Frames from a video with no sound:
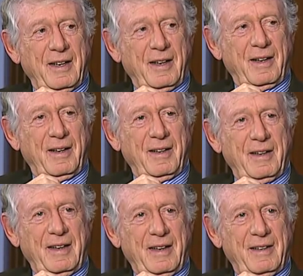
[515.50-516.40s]
Uh,
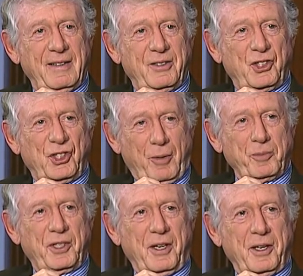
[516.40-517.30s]
and
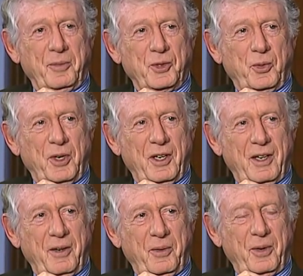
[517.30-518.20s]
sometimes when
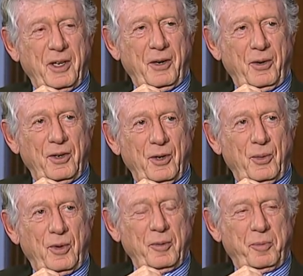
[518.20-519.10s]
I, when I look at
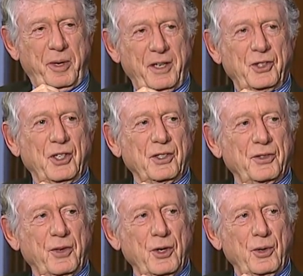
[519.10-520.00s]
what passes
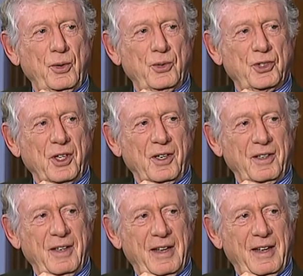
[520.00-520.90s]
for news
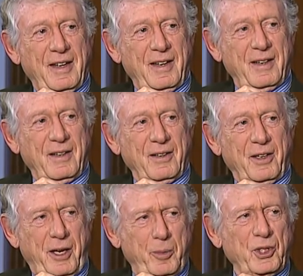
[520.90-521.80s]
on, on
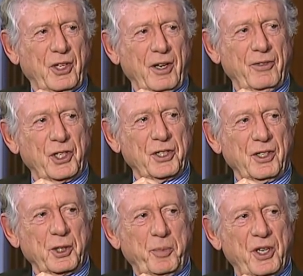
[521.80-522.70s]
cable
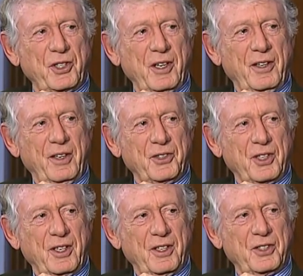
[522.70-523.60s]
television, especially these
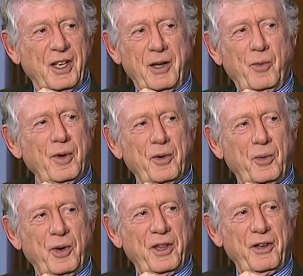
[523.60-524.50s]
days, I wonder
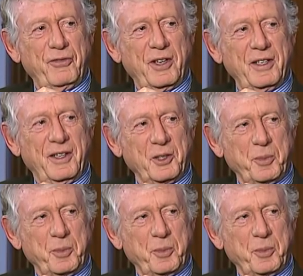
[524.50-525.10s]
where they find these